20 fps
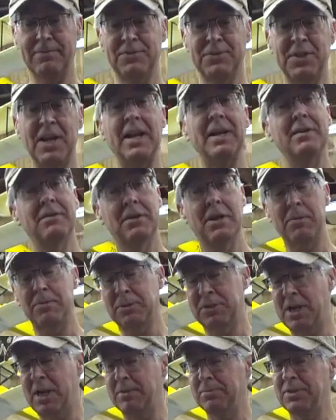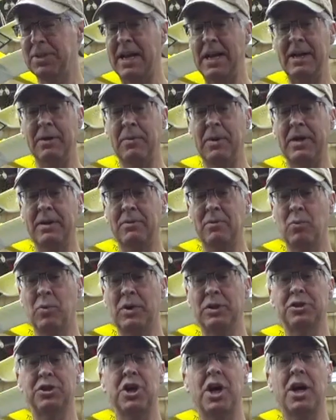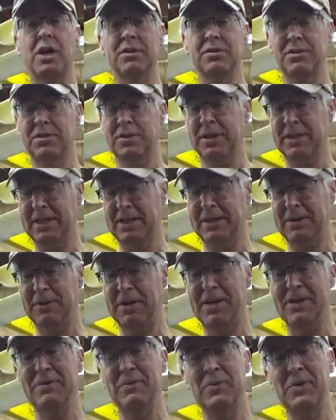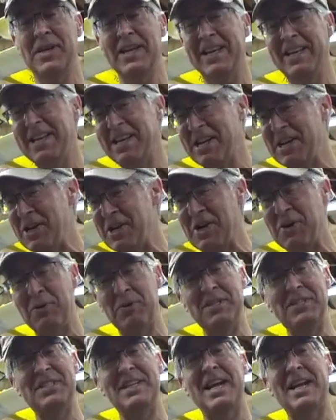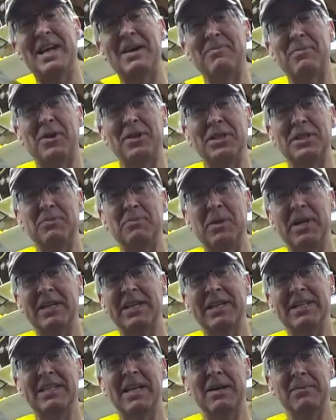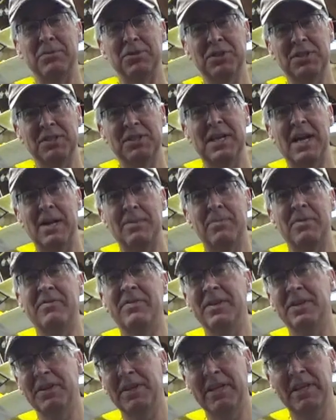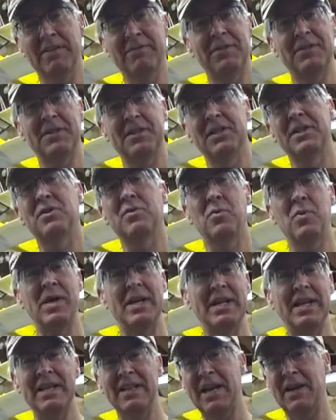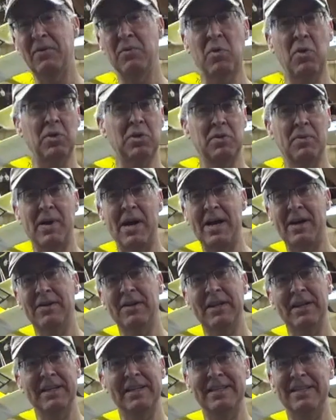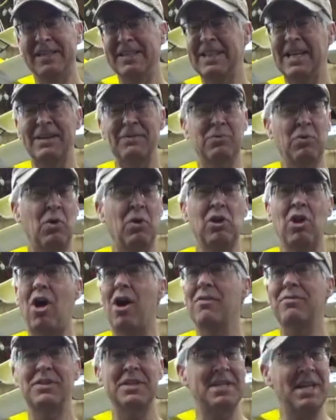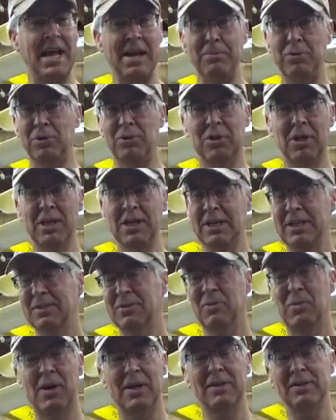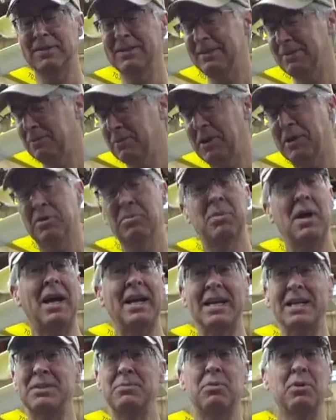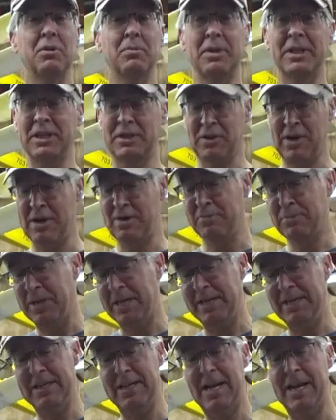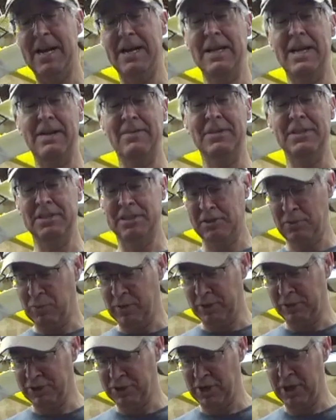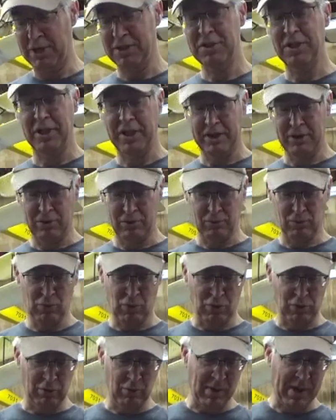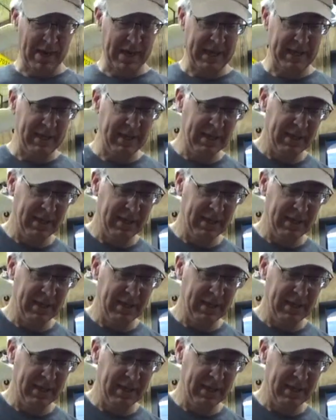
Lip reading: said a couple times. Anyway, wheel chocks. We set up on these picnic tables inside a pavilion. If it's a little windy, they roll around and they roll off the table. We could, I guess, put them on the ground, but I have these little wheel chocks so they don't roll away.